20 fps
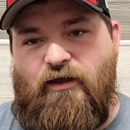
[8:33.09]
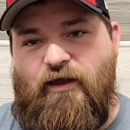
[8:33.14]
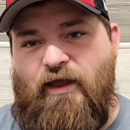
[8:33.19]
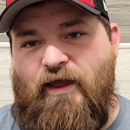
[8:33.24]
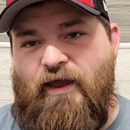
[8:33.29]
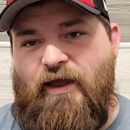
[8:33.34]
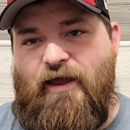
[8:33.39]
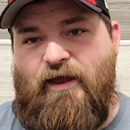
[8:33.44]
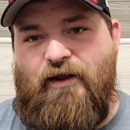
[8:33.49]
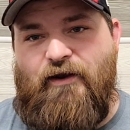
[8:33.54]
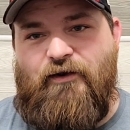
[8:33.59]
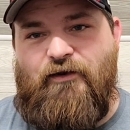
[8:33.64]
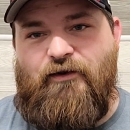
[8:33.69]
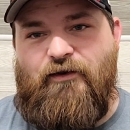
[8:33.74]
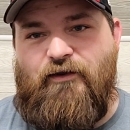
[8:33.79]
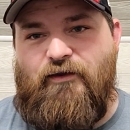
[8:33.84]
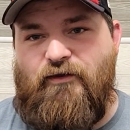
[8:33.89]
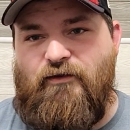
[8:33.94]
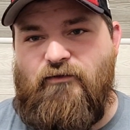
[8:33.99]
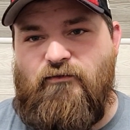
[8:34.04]
and
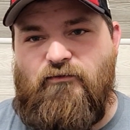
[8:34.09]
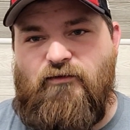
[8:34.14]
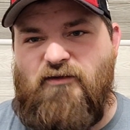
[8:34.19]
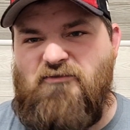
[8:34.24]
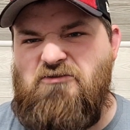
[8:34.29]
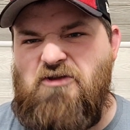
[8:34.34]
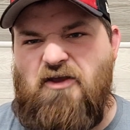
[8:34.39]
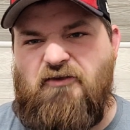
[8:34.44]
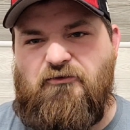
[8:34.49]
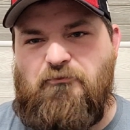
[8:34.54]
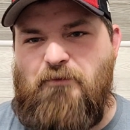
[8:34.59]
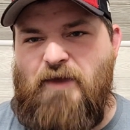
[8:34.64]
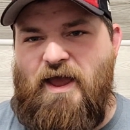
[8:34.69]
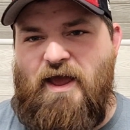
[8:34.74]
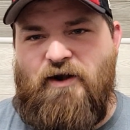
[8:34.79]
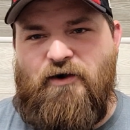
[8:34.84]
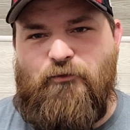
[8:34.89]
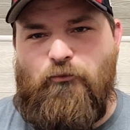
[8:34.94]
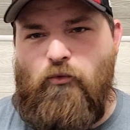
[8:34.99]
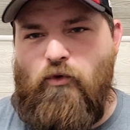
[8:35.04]
it doesn't
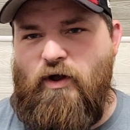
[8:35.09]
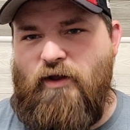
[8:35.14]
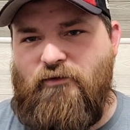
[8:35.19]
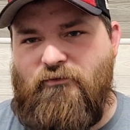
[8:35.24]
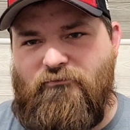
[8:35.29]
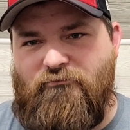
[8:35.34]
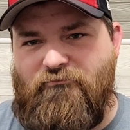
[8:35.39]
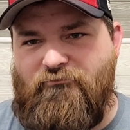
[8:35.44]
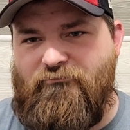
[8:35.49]
matter what